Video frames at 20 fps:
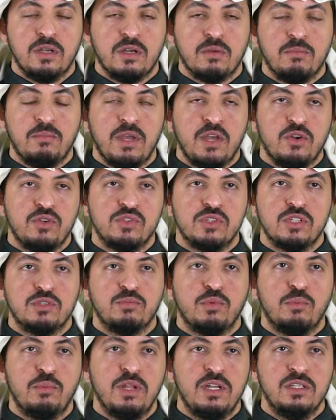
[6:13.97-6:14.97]
may result
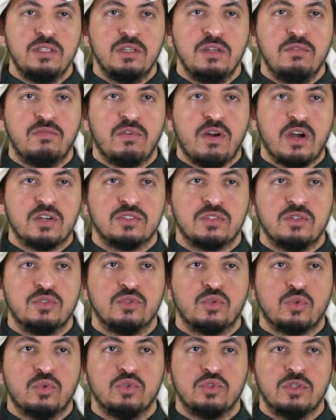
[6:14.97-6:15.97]
in mobility, fracture,
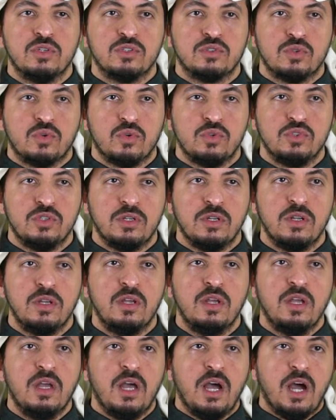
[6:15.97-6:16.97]
intrusion, extrusion,
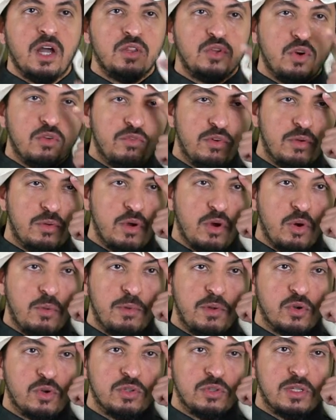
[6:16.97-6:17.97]
and
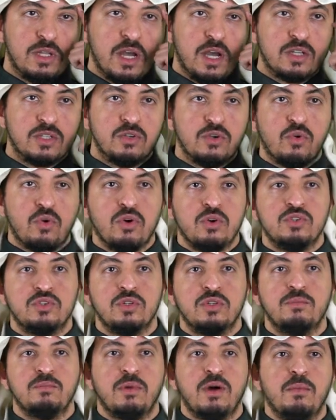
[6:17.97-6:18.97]
open contact,
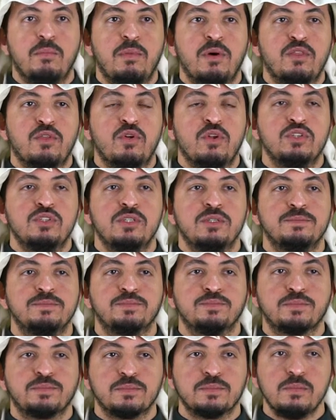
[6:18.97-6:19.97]
erosion, pulp pathology.
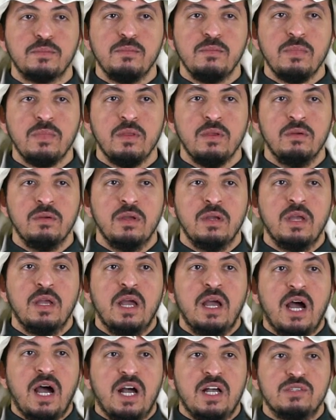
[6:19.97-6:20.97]

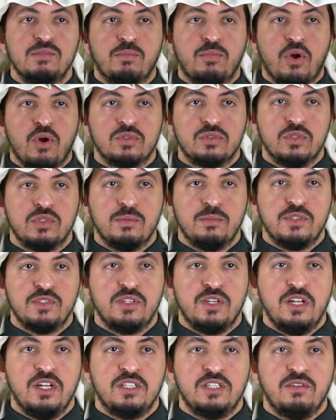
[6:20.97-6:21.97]
As bruxism
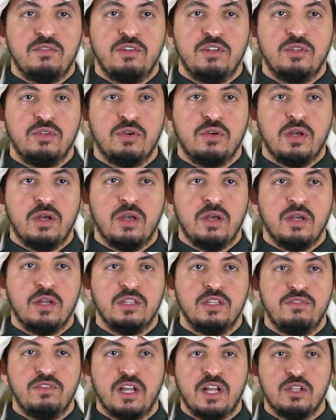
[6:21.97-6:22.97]
is relatively
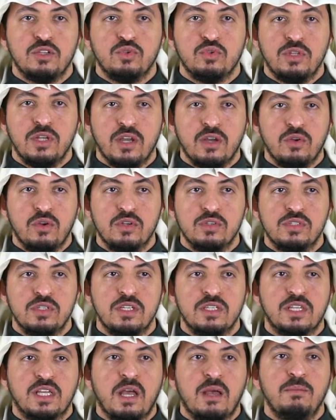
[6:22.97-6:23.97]
difficult to diagnose,
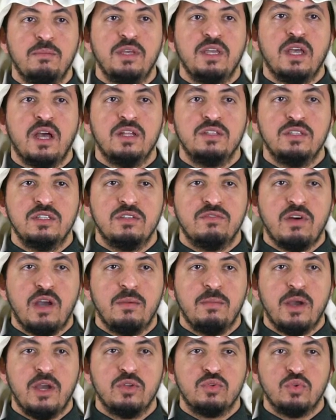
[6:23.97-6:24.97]
it can be
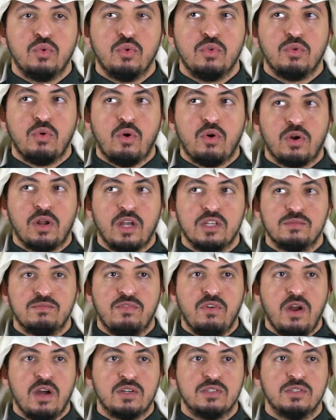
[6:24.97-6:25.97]
identified by tooth or
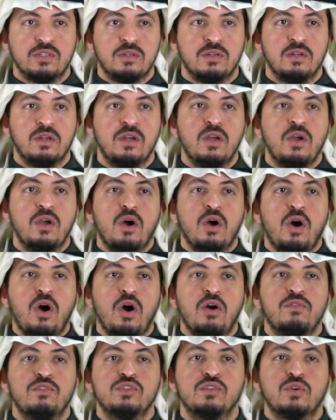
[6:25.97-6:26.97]
cusp fracture,
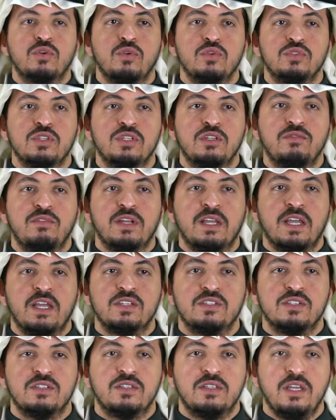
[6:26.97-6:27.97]
obvious occlusal
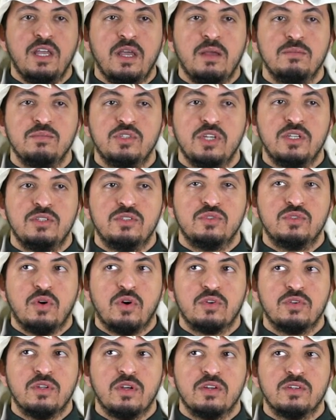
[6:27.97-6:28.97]
deflecation, TMJ
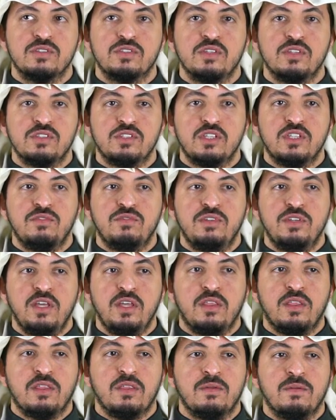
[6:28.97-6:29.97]
disorder, sensitive
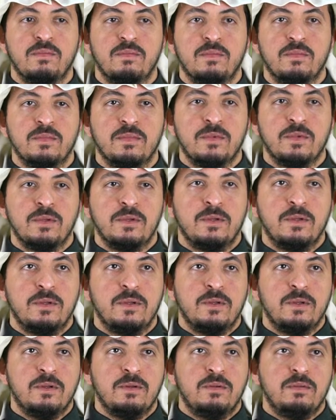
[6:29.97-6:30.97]
teeth.
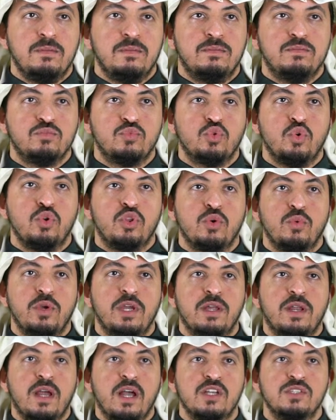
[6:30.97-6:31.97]
Tooth
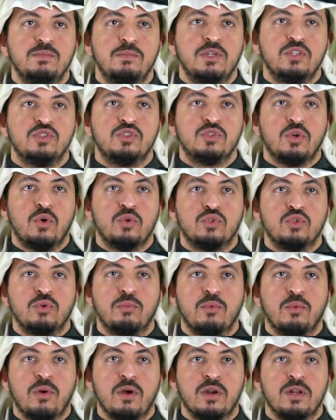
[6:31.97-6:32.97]
wear has been shown to
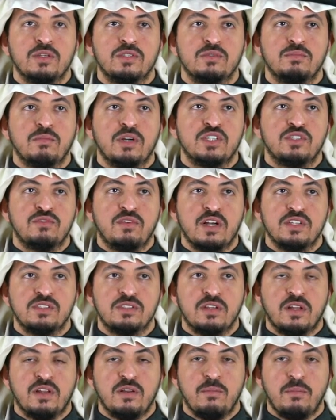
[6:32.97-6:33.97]
progress much
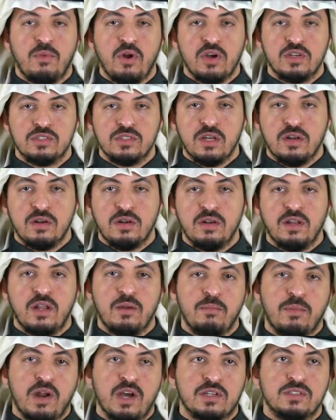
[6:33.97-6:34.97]
faster in bruxer
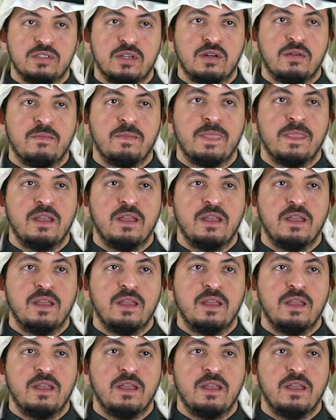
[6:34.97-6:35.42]
than bruxer.